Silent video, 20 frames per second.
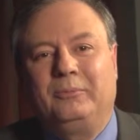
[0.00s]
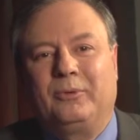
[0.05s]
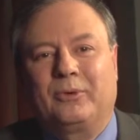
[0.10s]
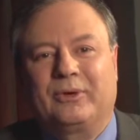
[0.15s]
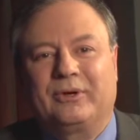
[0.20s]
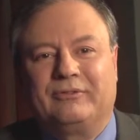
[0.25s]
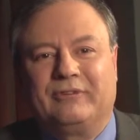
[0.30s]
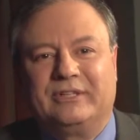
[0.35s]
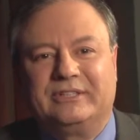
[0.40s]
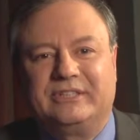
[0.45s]

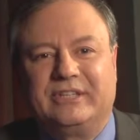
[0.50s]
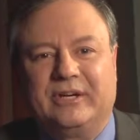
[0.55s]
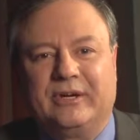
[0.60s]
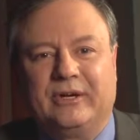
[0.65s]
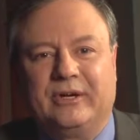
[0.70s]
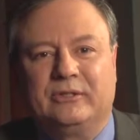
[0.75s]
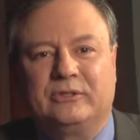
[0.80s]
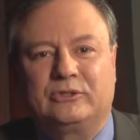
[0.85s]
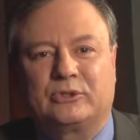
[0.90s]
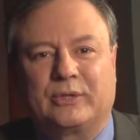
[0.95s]
Board of
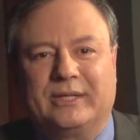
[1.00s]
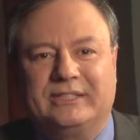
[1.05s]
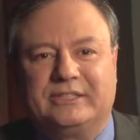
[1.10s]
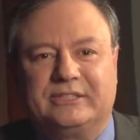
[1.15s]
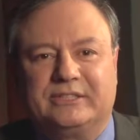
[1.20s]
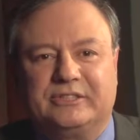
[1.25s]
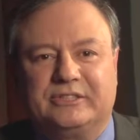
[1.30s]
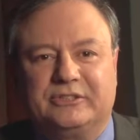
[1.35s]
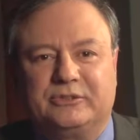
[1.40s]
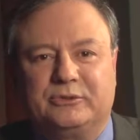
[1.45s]
Ontario
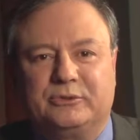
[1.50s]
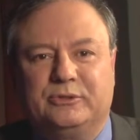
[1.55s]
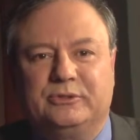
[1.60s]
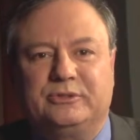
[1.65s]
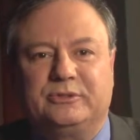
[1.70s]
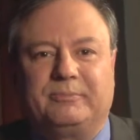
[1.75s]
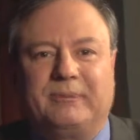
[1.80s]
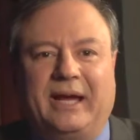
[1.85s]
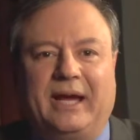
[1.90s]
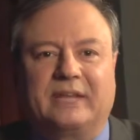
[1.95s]
traces its
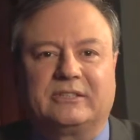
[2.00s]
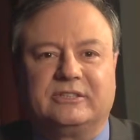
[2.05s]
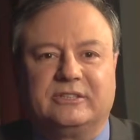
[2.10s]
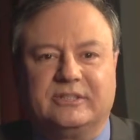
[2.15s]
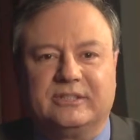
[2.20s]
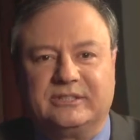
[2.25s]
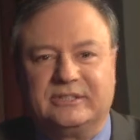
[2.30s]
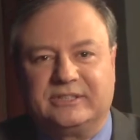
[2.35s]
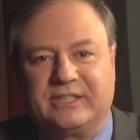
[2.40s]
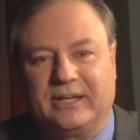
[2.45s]
roots back to
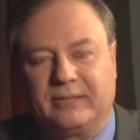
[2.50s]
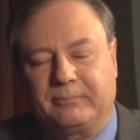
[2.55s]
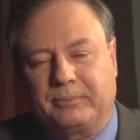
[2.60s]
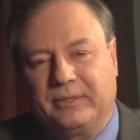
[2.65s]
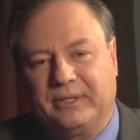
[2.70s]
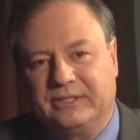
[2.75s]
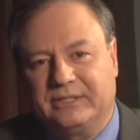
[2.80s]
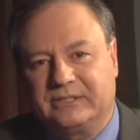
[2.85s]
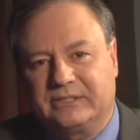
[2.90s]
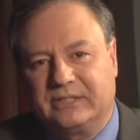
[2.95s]
the
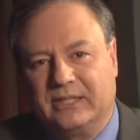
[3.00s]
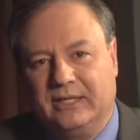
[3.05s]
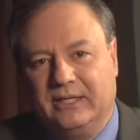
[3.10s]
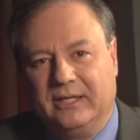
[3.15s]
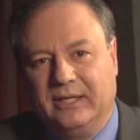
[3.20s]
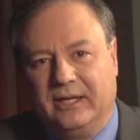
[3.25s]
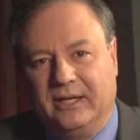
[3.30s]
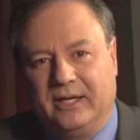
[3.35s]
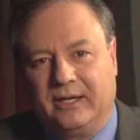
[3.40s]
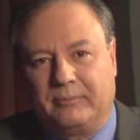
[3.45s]
temperance
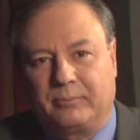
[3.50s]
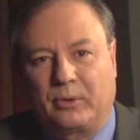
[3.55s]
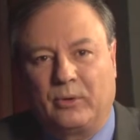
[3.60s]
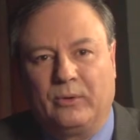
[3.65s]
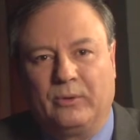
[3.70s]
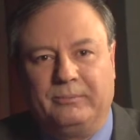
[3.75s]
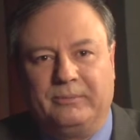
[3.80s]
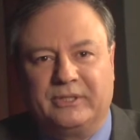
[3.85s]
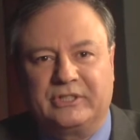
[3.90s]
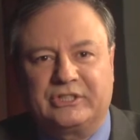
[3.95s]
and
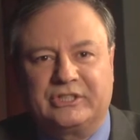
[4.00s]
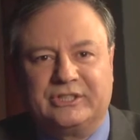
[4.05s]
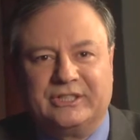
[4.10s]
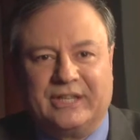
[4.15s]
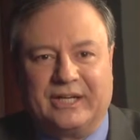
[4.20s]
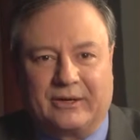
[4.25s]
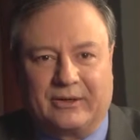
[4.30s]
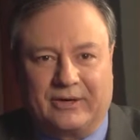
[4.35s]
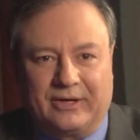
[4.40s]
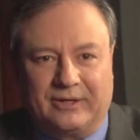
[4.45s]
prohibition
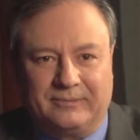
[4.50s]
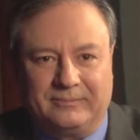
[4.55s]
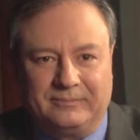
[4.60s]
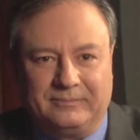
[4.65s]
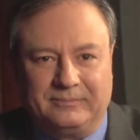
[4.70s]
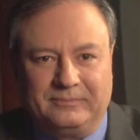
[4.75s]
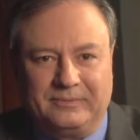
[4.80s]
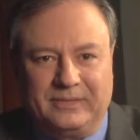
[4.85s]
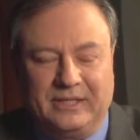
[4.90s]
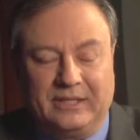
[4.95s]
era.
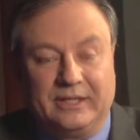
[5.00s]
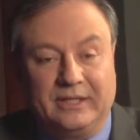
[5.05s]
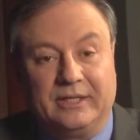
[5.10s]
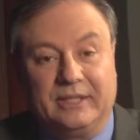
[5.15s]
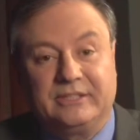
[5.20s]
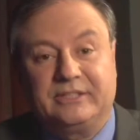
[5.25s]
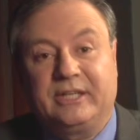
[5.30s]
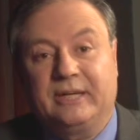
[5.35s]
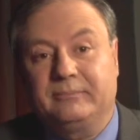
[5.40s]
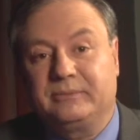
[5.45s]
In an
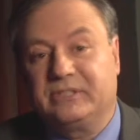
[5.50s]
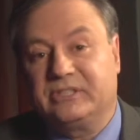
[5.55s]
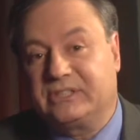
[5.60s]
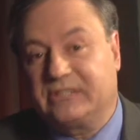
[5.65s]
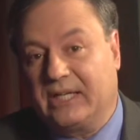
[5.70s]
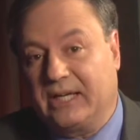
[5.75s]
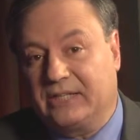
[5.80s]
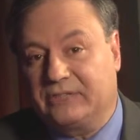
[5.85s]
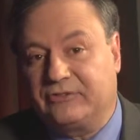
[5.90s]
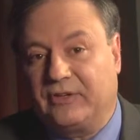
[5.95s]
attempt to
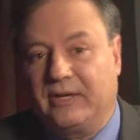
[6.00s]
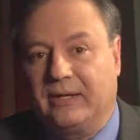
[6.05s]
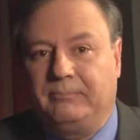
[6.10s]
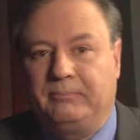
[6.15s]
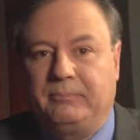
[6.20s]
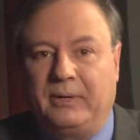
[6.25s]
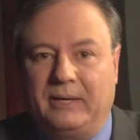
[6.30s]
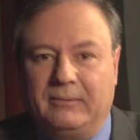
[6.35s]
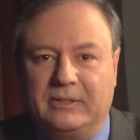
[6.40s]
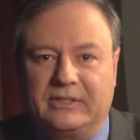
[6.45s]
satisfy
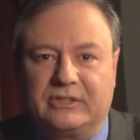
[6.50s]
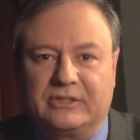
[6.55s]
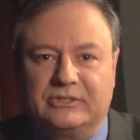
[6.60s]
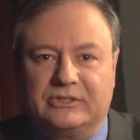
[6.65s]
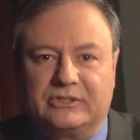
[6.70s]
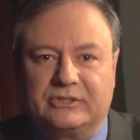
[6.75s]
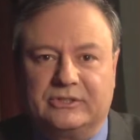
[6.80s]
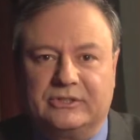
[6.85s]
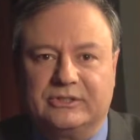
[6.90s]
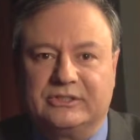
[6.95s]
public
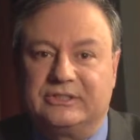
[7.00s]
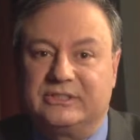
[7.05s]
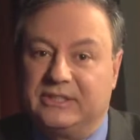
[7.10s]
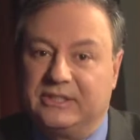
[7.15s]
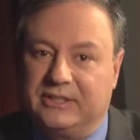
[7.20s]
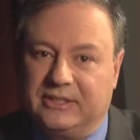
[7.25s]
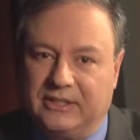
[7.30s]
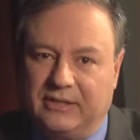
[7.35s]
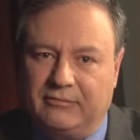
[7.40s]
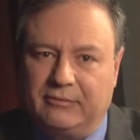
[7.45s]
concerns,
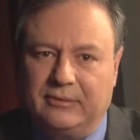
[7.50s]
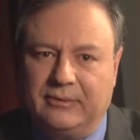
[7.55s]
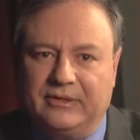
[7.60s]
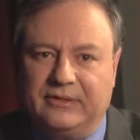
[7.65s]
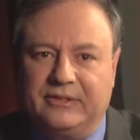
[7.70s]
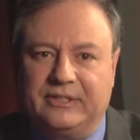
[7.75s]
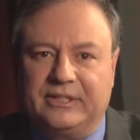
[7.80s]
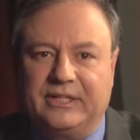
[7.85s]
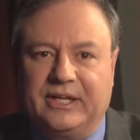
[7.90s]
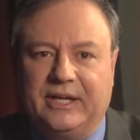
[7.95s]
the government
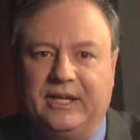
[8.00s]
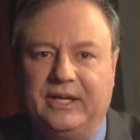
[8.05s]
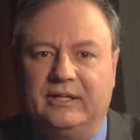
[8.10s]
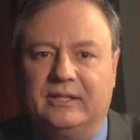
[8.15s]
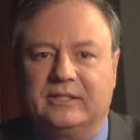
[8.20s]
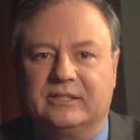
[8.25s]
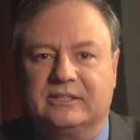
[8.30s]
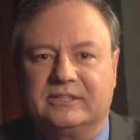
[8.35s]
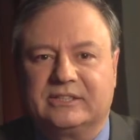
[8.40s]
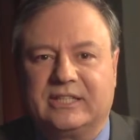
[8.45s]
of the day
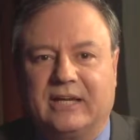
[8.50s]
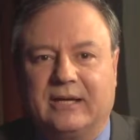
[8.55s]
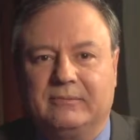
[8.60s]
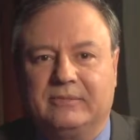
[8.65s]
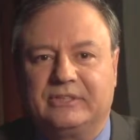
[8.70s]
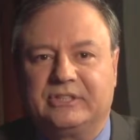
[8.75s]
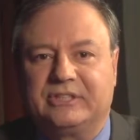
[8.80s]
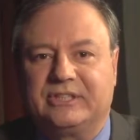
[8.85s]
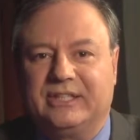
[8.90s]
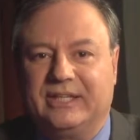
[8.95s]

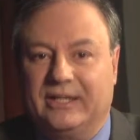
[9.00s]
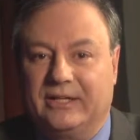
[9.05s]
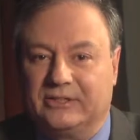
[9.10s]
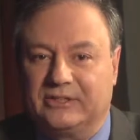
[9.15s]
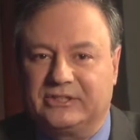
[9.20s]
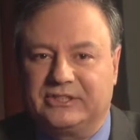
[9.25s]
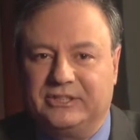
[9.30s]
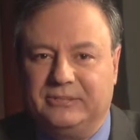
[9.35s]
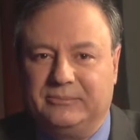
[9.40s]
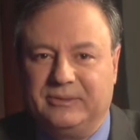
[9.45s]
established the
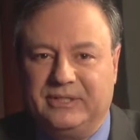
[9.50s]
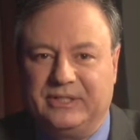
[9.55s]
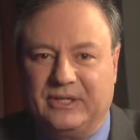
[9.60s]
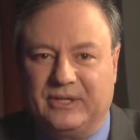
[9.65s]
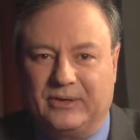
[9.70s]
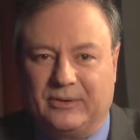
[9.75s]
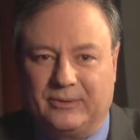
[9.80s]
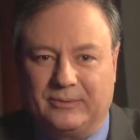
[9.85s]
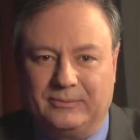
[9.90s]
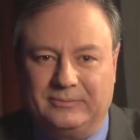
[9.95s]

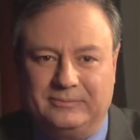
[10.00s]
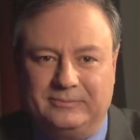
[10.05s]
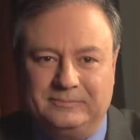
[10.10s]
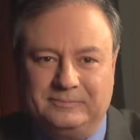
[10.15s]
LCBO.